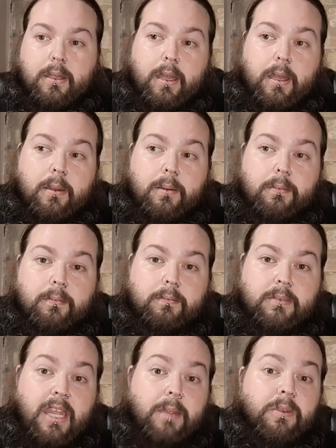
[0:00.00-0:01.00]

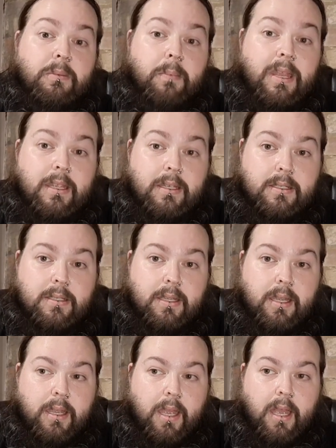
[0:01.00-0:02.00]
Damon medius,
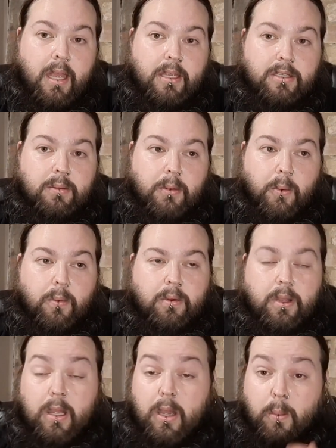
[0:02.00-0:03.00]
so
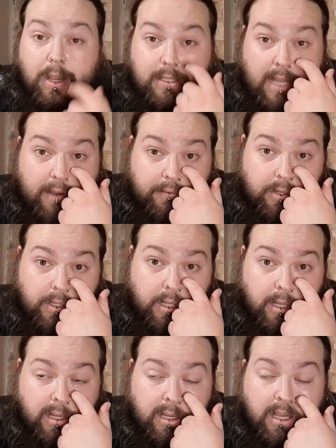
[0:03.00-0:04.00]
my West African
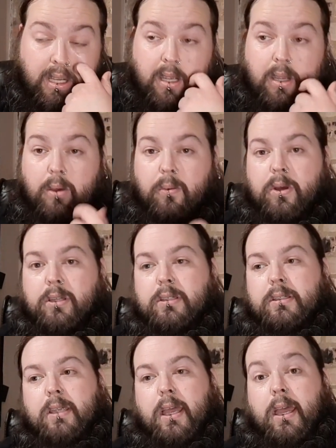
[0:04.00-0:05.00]

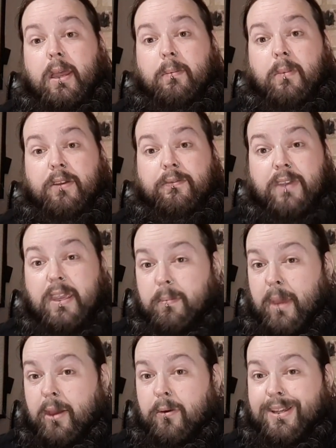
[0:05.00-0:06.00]
ones. My
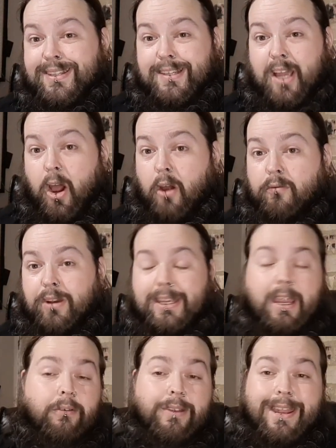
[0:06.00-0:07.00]
female is currently
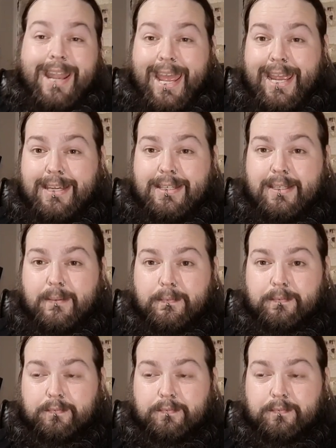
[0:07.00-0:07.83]
carrying in eggs.